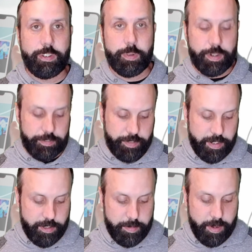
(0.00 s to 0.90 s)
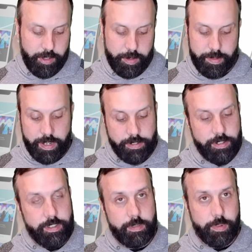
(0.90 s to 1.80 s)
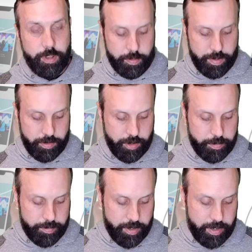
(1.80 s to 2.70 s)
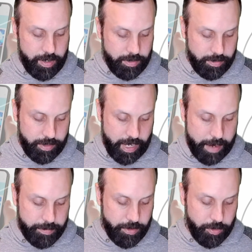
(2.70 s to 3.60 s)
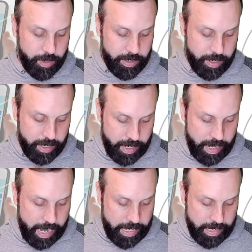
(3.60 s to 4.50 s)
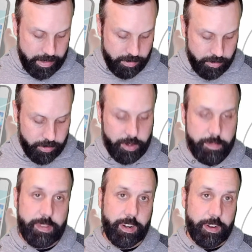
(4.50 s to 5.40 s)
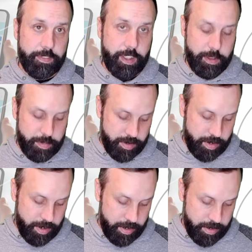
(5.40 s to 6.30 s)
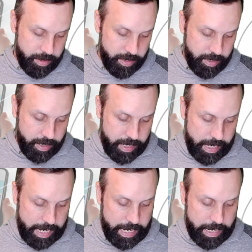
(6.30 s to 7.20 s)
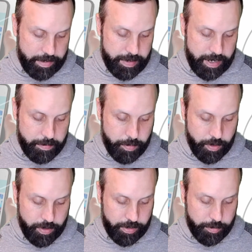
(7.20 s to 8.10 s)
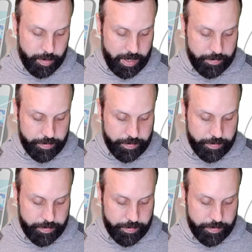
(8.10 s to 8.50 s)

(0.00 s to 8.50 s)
her friend's small group because she's in more than one group. She can also tap to join any additional groups that are available on MinHub Portal as well.